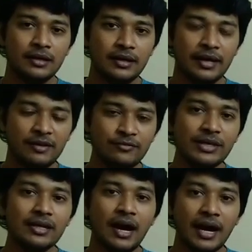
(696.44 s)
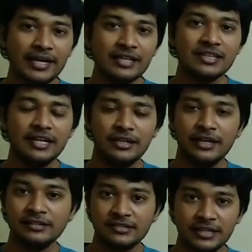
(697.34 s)
heavy hikes and
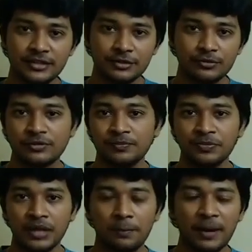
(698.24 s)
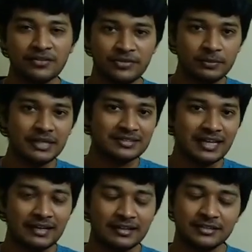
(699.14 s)
incentives apart from their
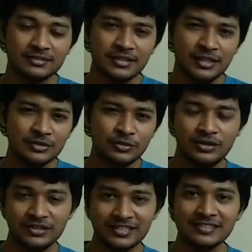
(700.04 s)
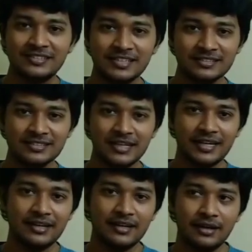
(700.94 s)
salaries. So this is just
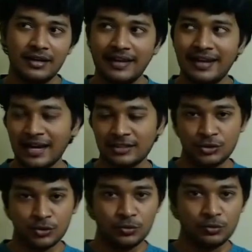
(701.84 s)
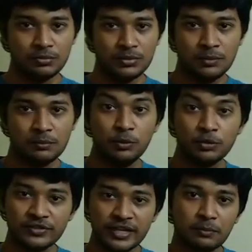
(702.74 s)
an act to
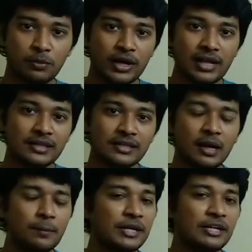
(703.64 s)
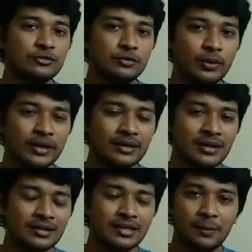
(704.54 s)
boost their morale that the company is doing.
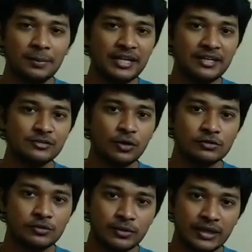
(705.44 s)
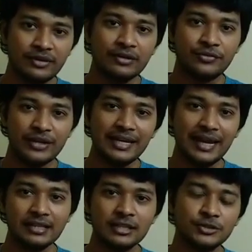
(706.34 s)
The company is also giving free
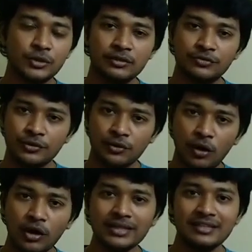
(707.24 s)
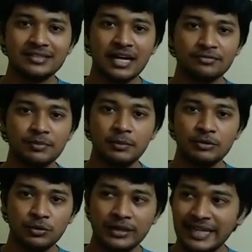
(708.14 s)
health insurance for all the staff
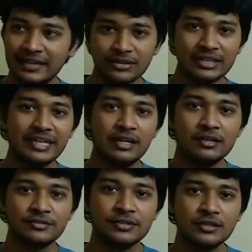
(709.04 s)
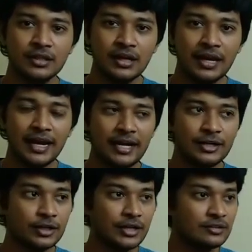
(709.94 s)
members who are dealing with dealers,
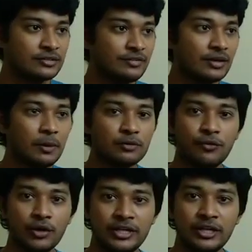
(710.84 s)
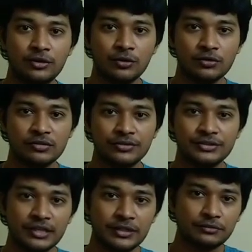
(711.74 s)
and it is giving about 40 crores of
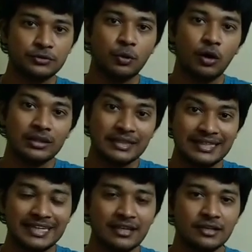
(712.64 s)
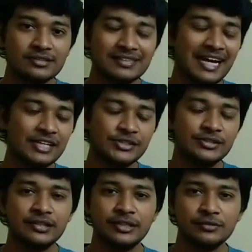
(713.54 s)
incentive to all the dealers, cash
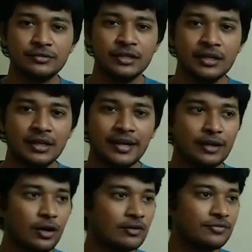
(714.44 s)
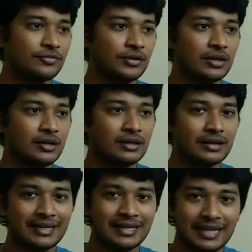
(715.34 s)
incentives, and a lot of
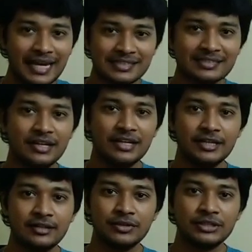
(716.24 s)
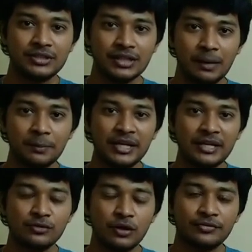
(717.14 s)
cash credit which the company
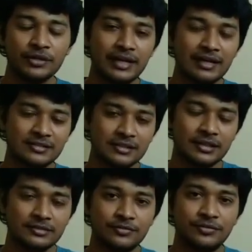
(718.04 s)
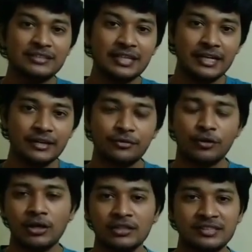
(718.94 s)
is offering as a facility for
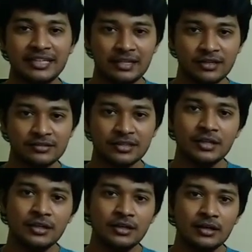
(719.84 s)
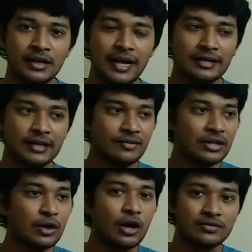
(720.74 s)
all its dealers, and
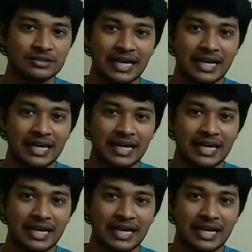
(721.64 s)
giving a lot of